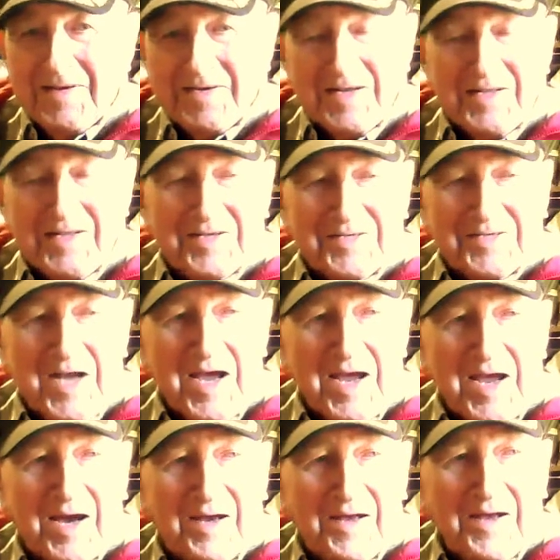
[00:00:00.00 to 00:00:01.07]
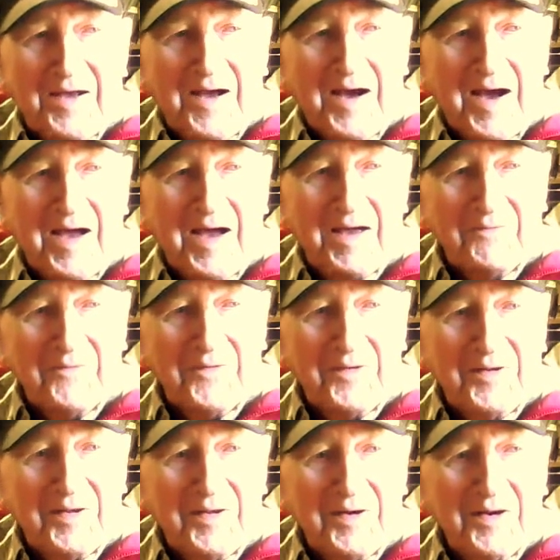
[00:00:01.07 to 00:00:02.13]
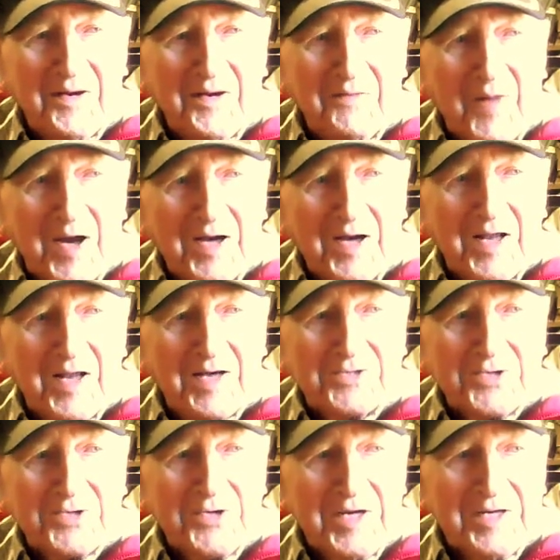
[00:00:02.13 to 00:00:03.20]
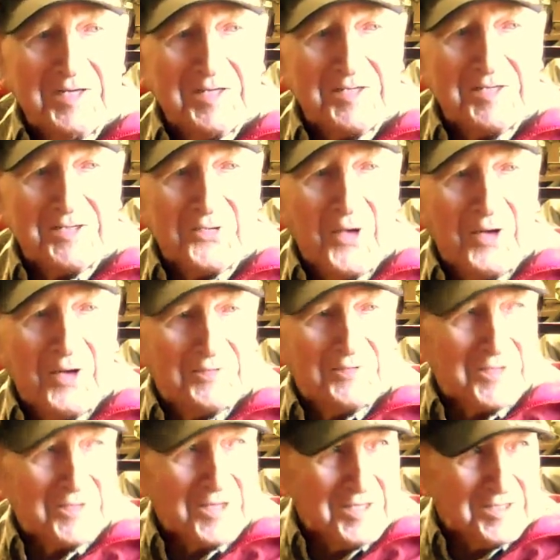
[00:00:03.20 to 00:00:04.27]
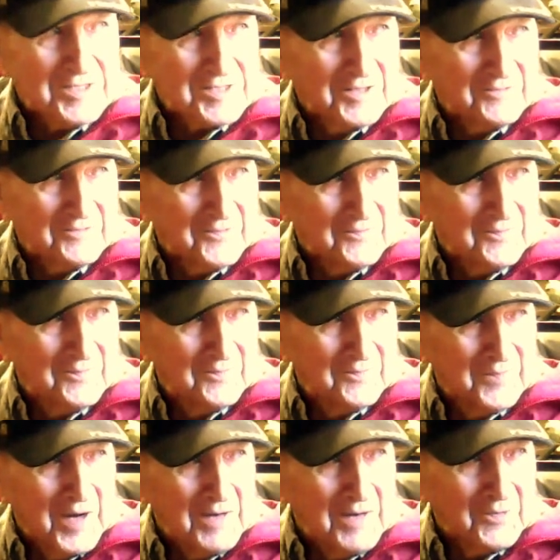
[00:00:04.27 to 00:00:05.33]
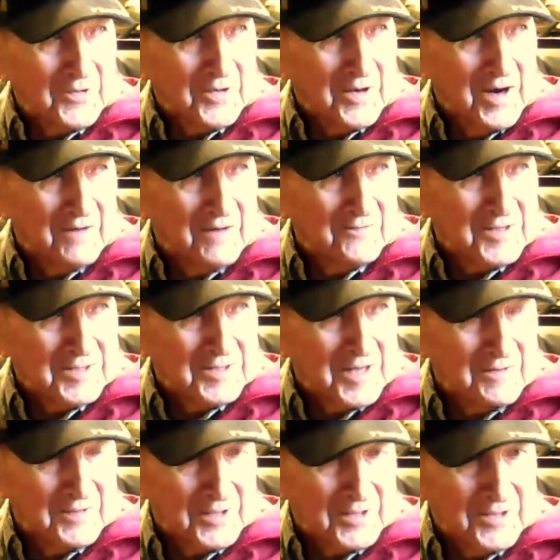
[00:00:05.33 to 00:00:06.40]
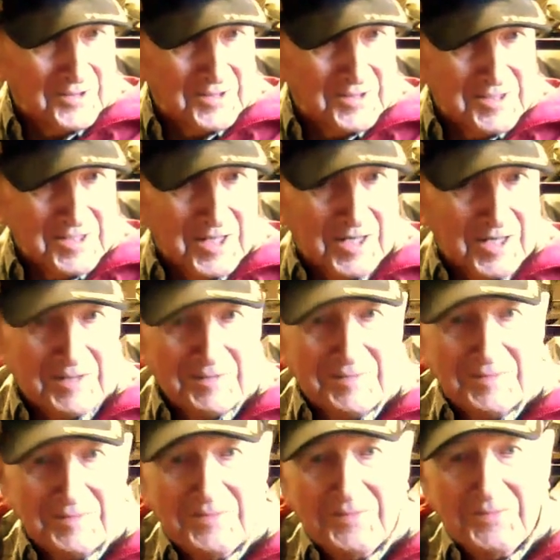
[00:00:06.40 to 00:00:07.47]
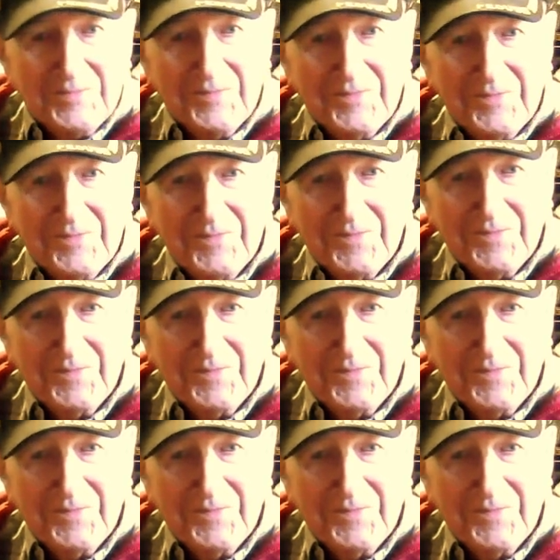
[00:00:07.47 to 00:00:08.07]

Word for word: to this day, I, I, my luxury is 12 sheets of paper every time I go to John's.